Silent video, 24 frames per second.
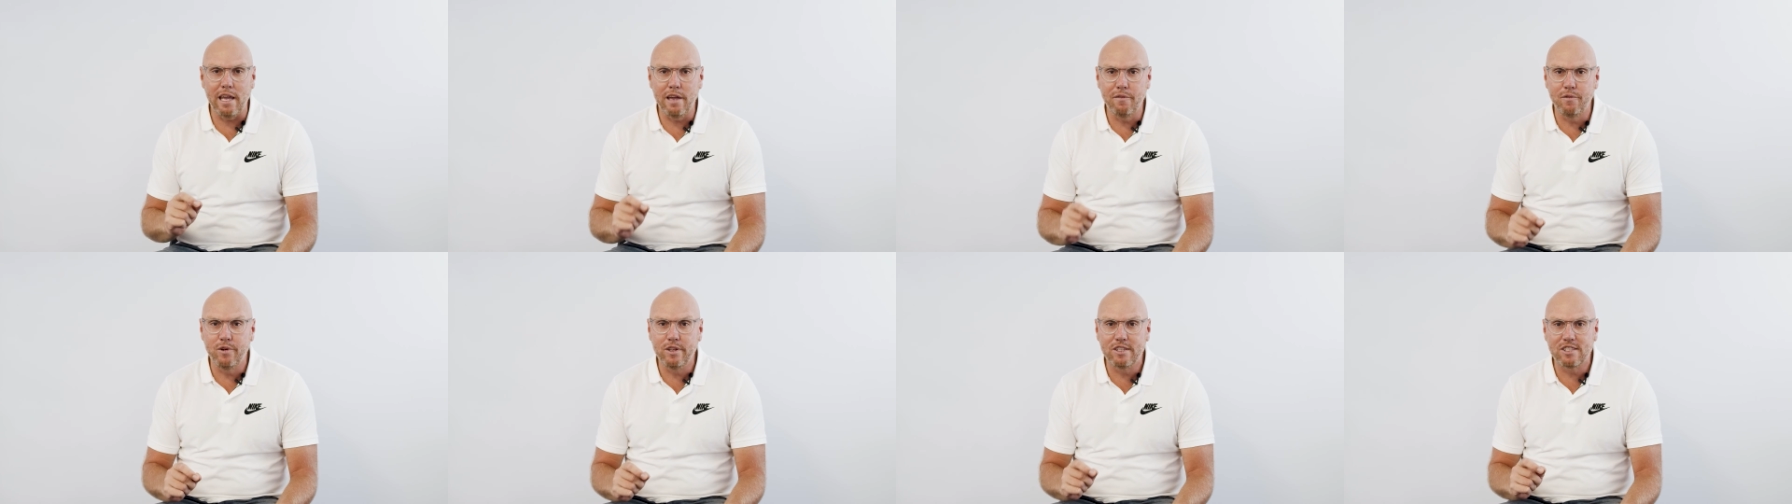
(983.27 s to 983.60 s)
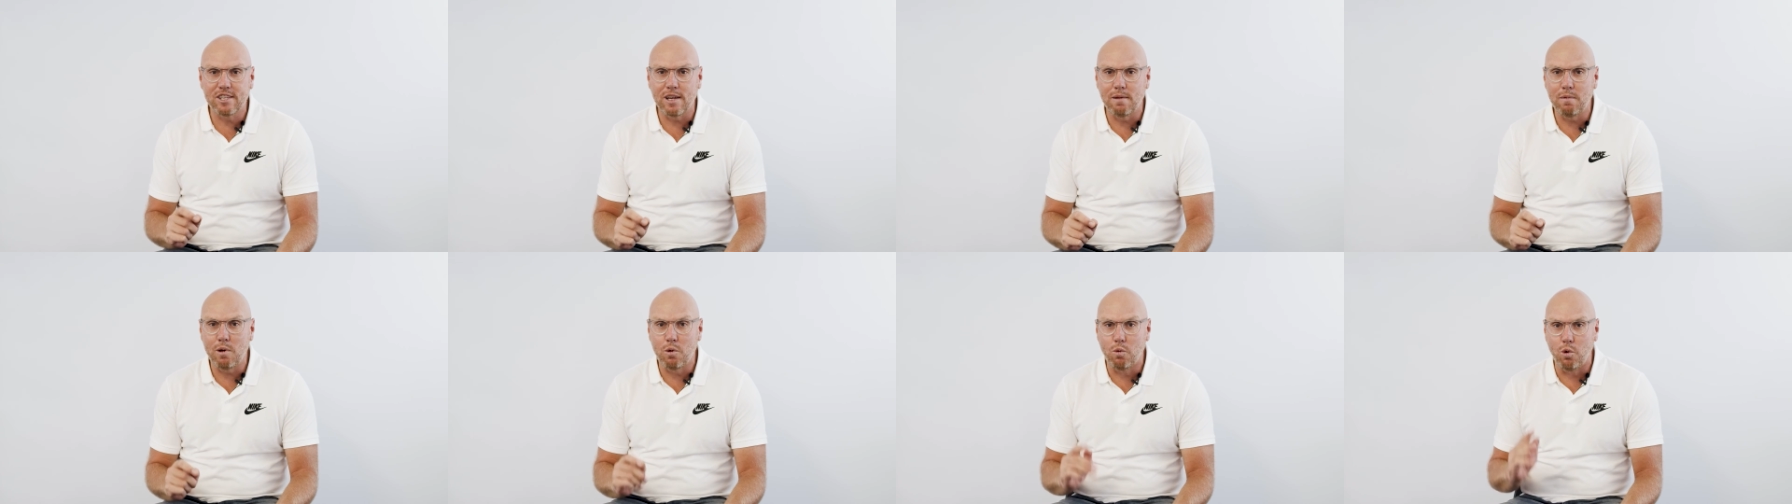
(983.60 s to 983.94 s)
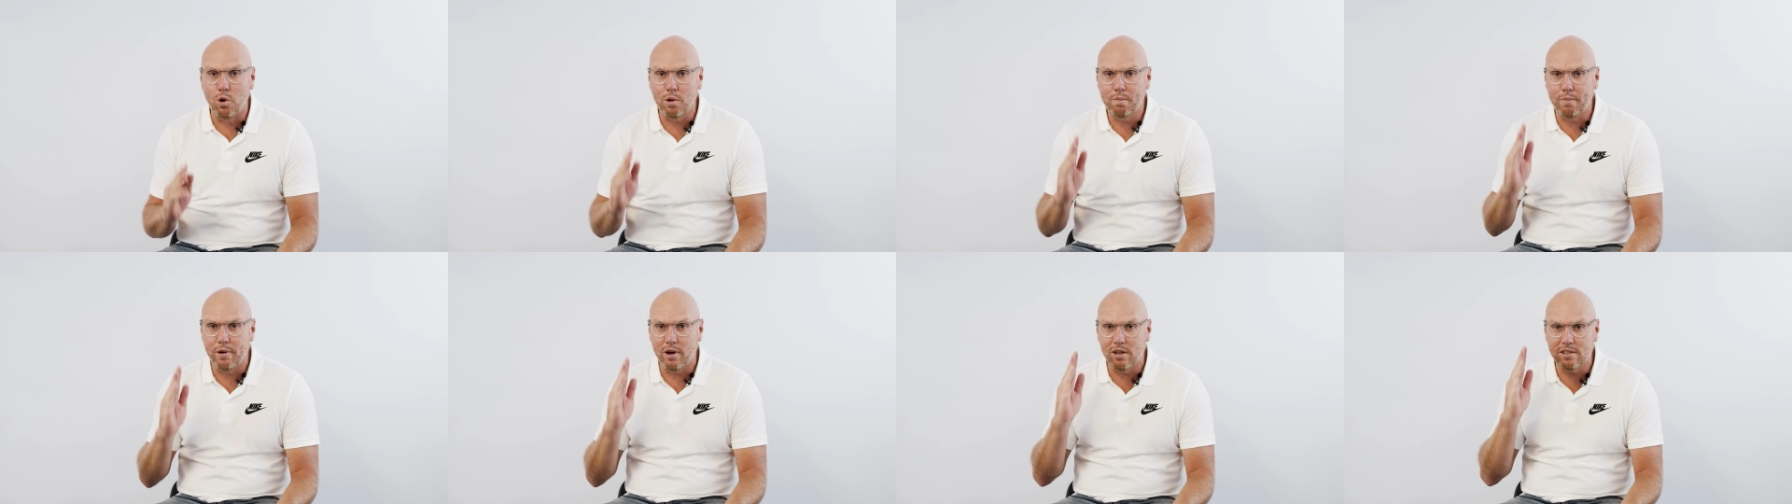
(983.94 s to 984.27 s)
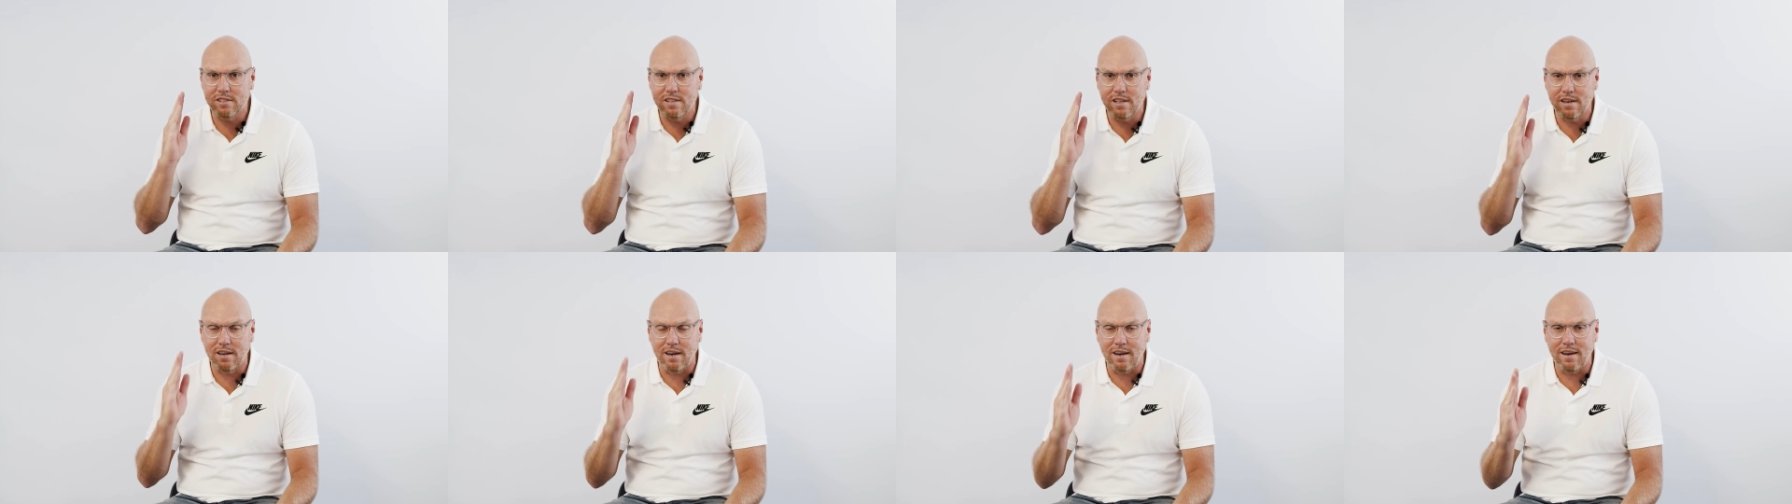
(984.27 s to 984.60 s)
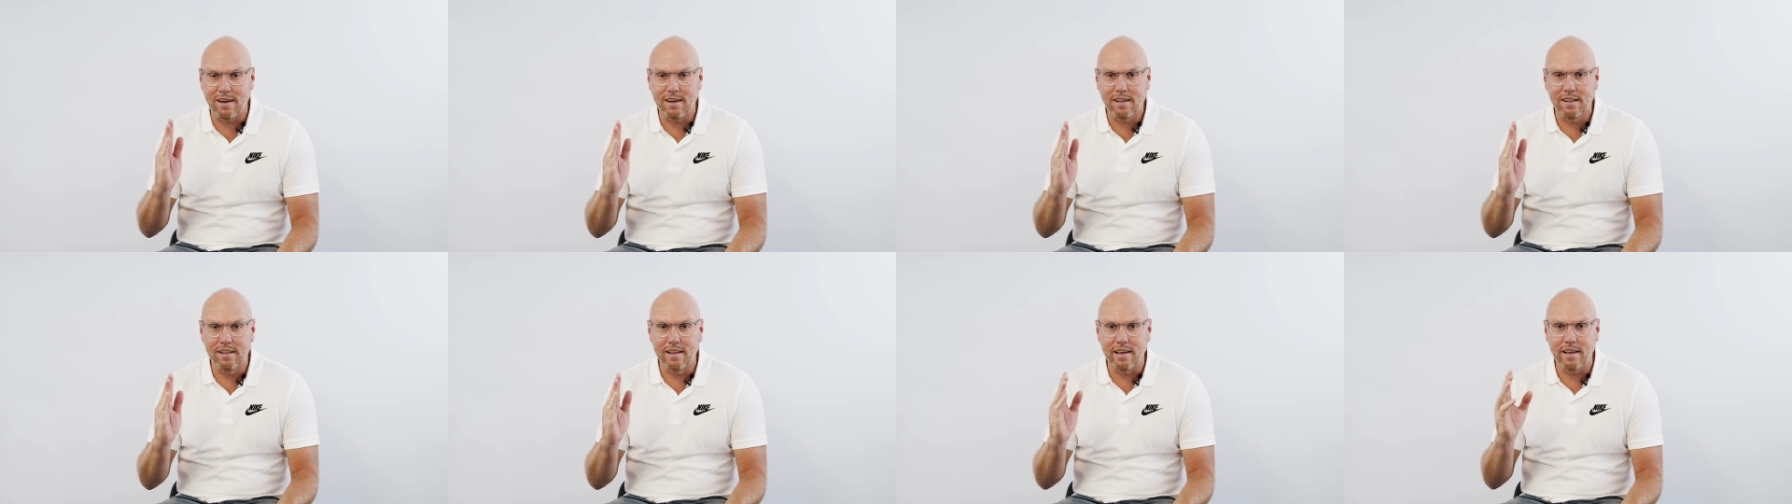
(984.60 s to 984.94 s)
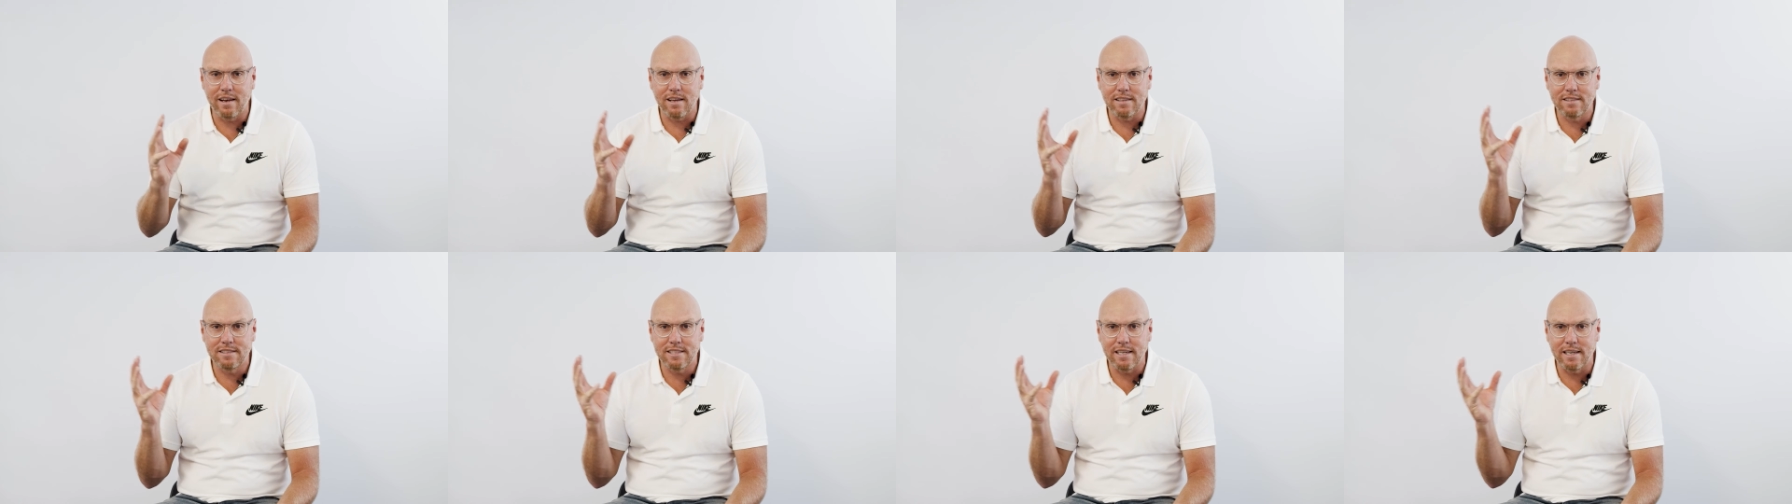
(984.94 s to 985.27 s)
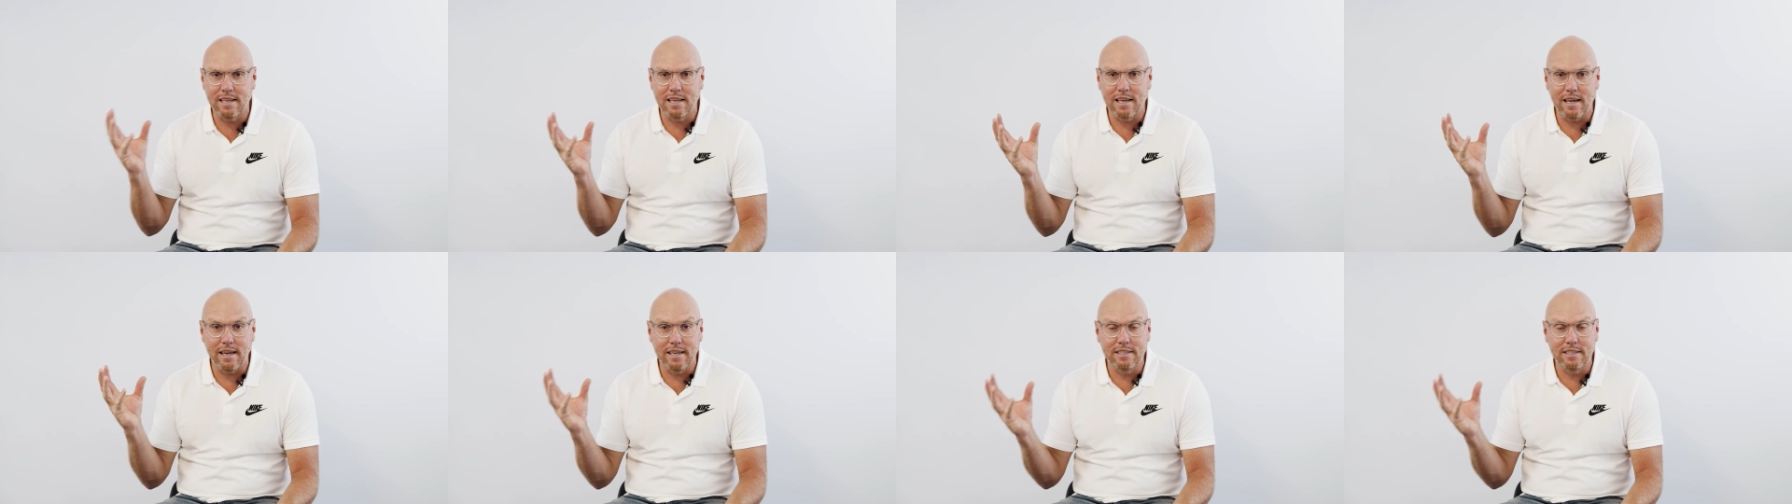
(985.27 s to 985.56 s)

every time I walk past that aisle and I take